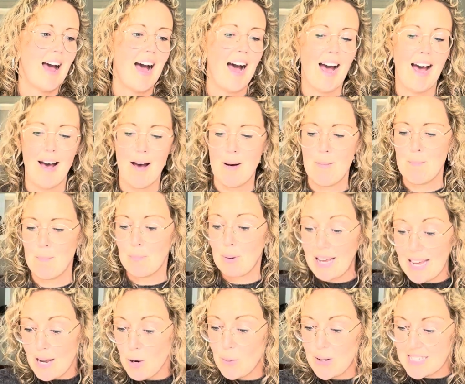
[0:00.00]
but
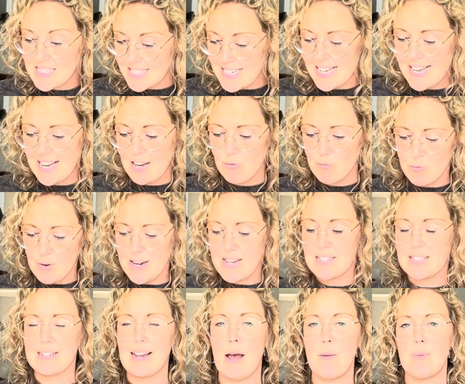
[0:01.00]
here we see it
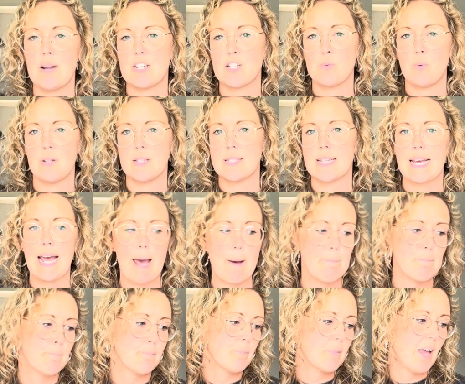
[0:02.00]
re-established once
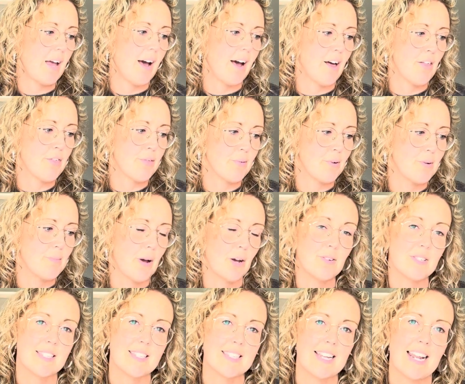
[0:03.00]
again through Moses.